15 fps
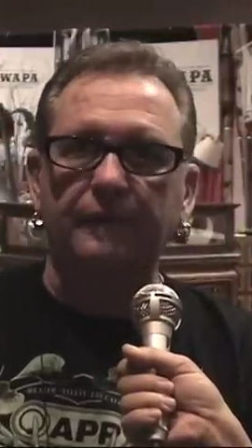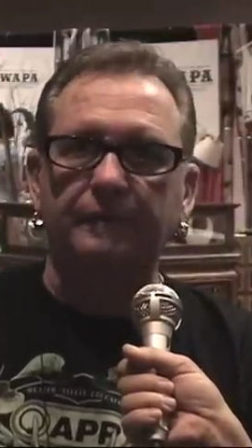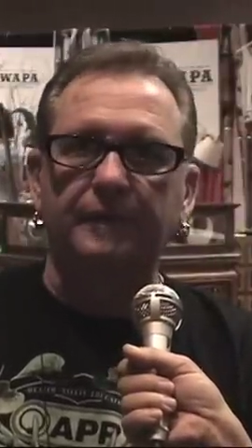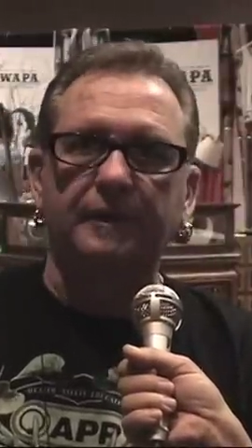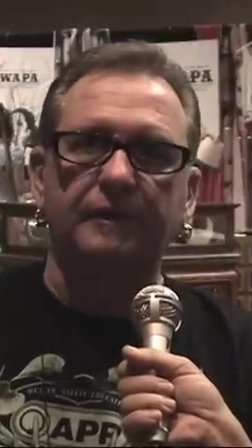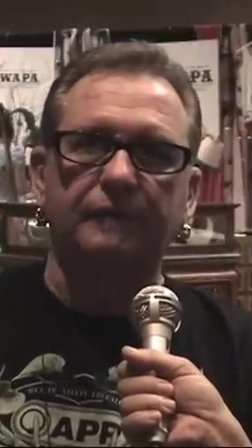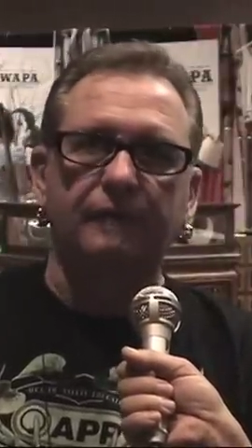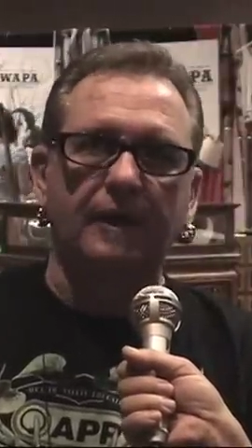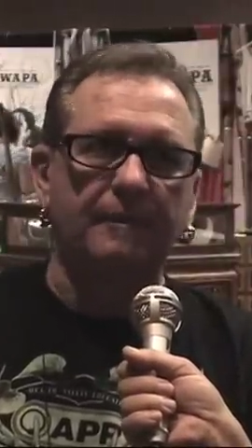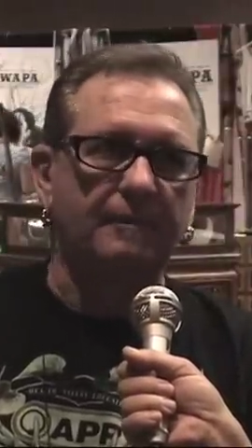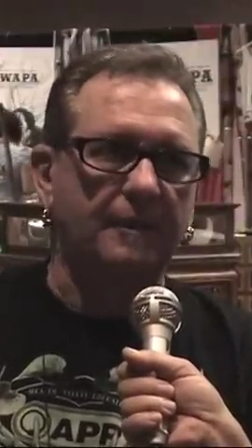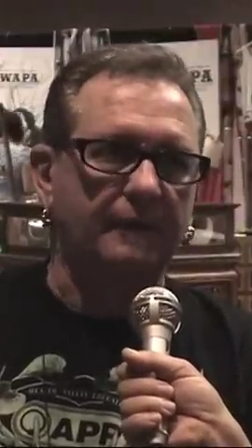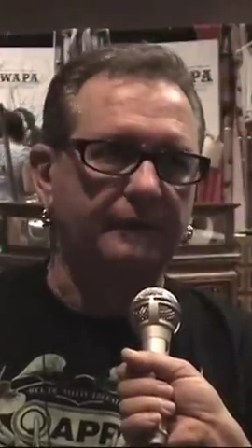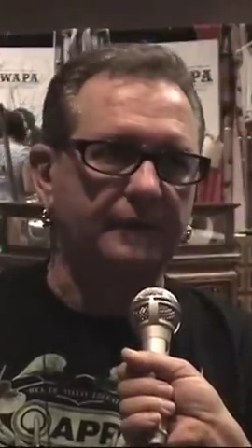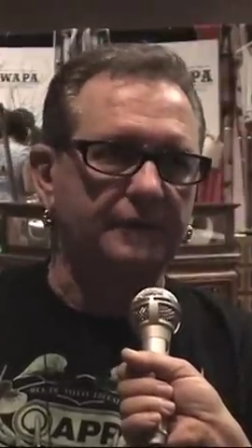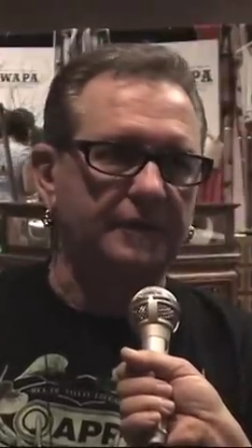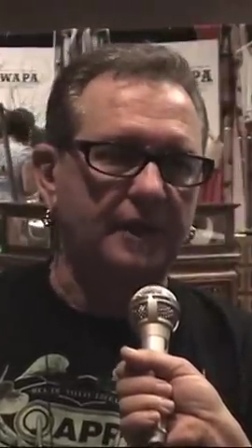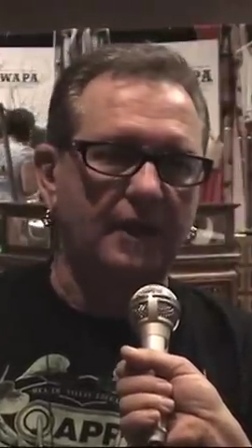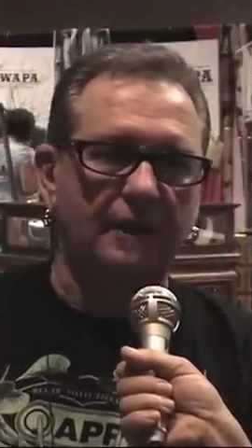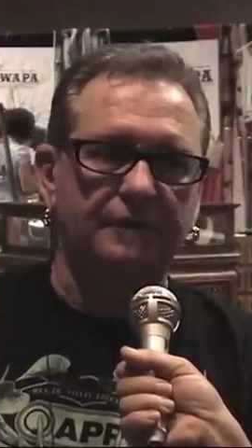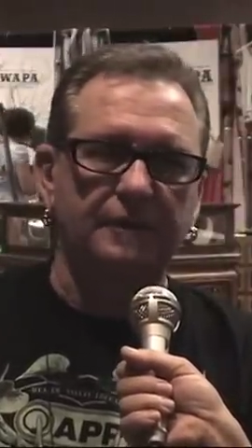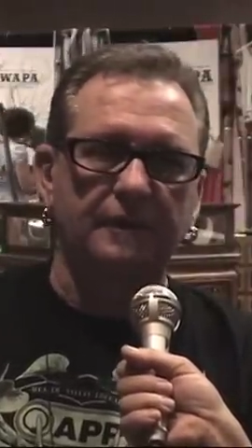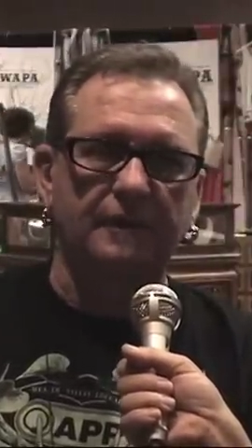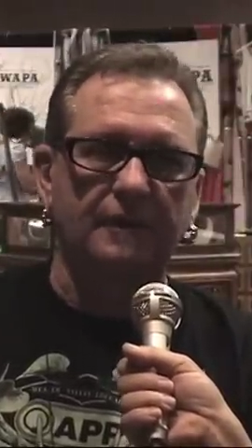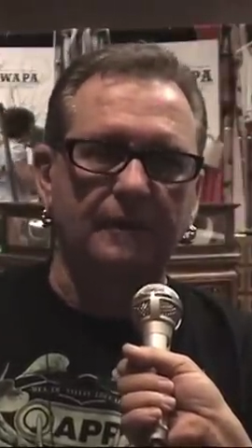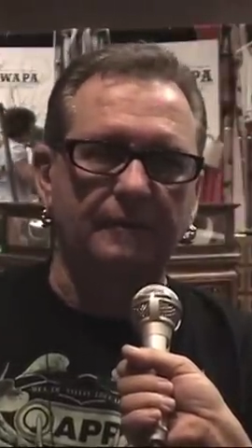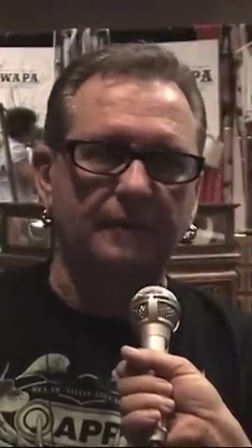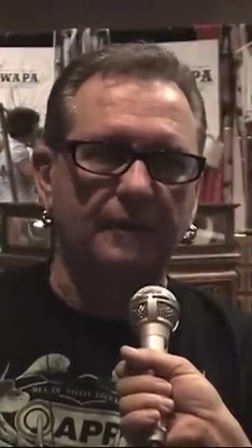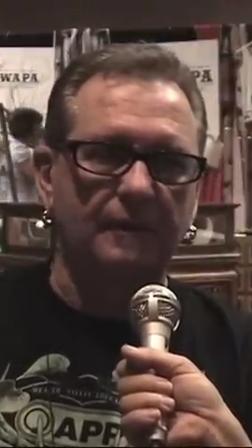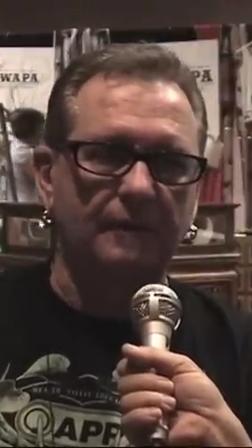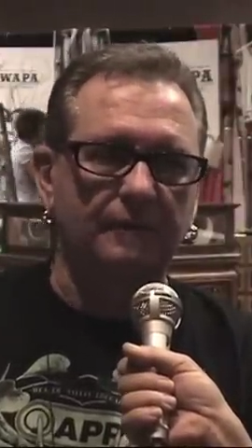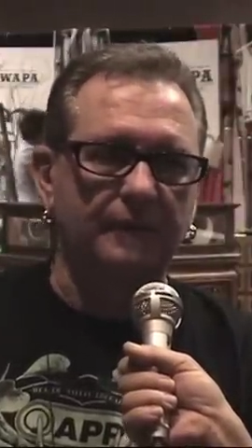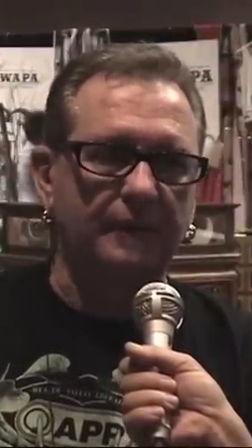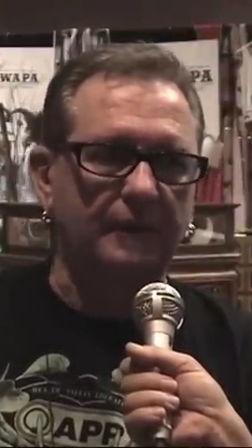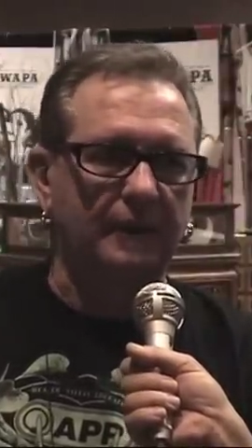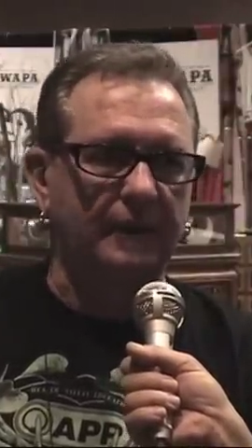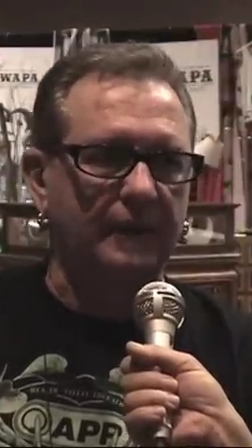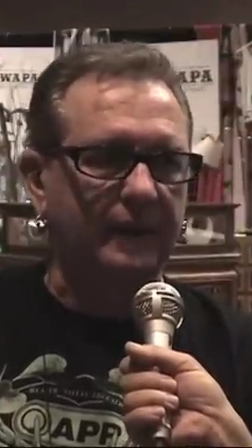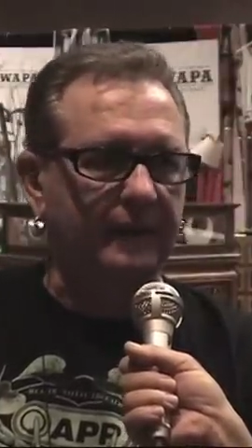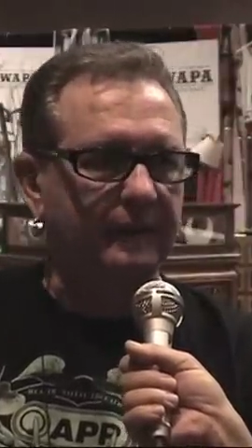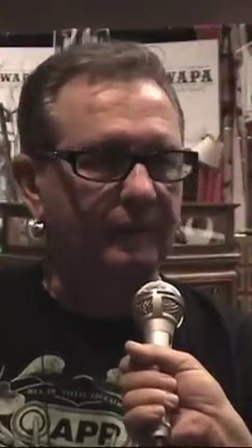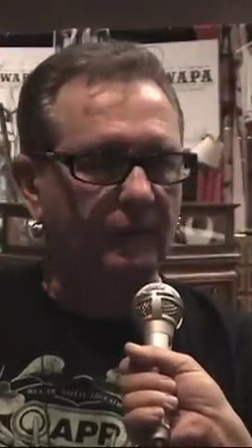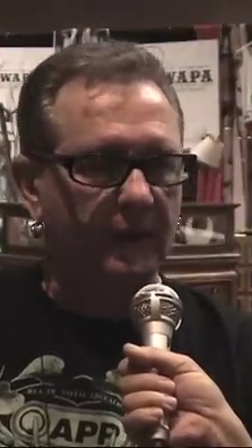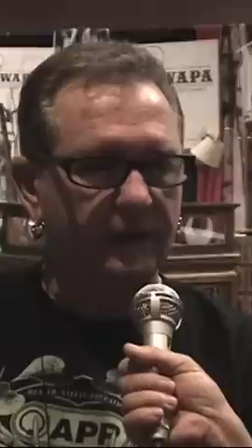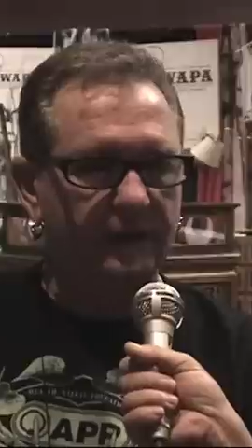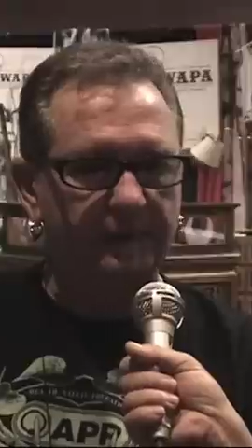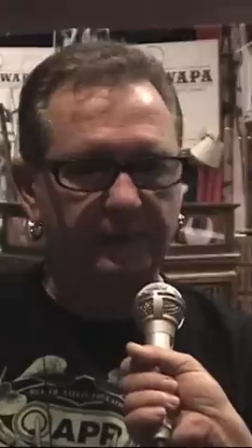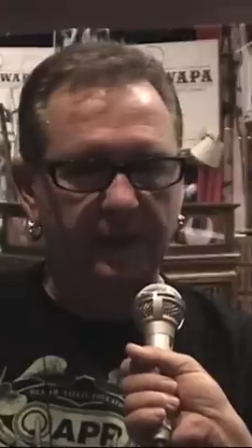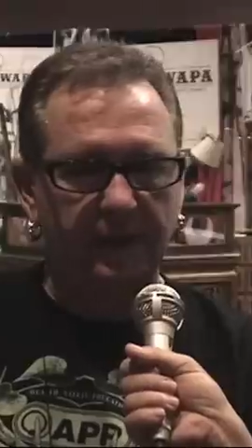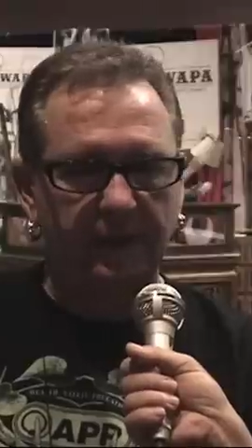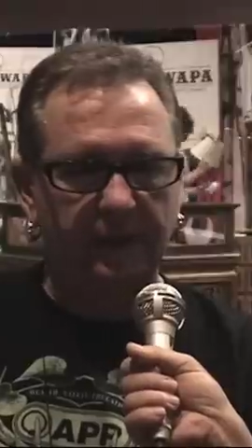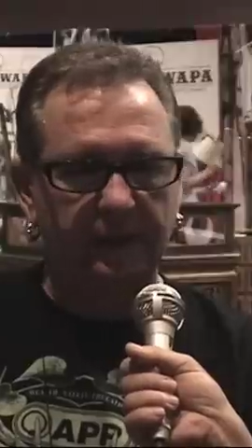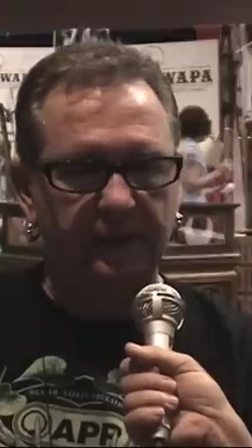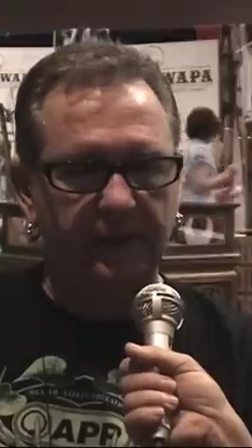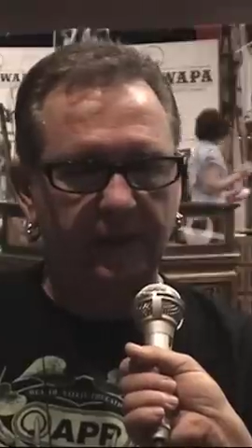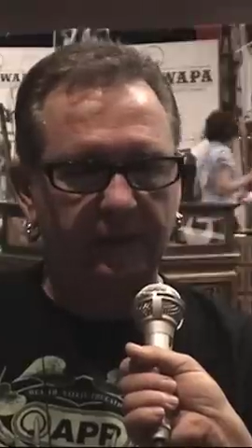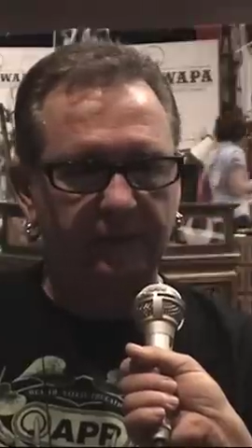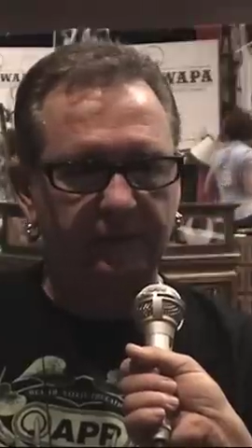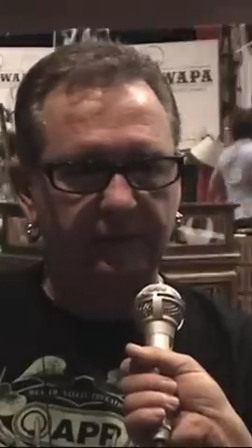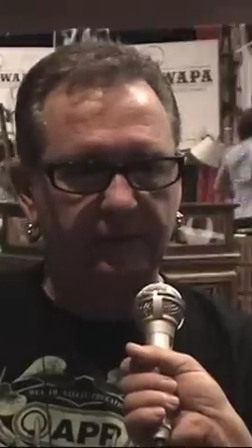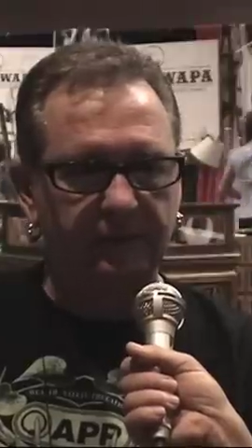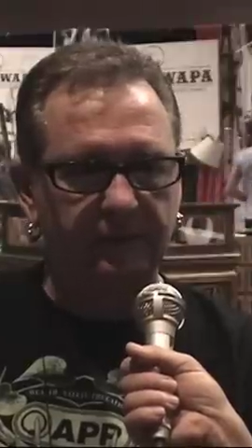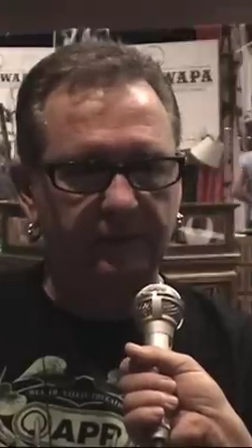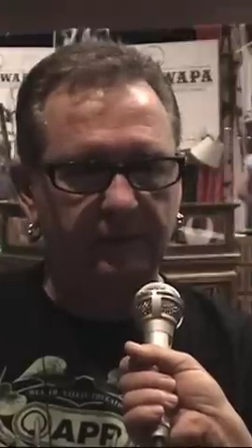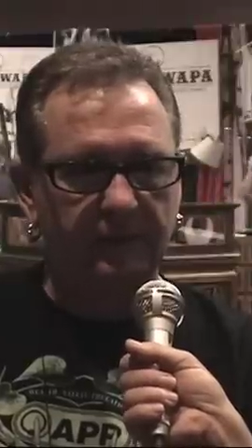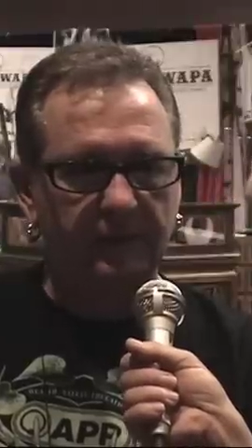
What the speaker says: me to drop off this couch and come home, and then I wound up getting a tattoo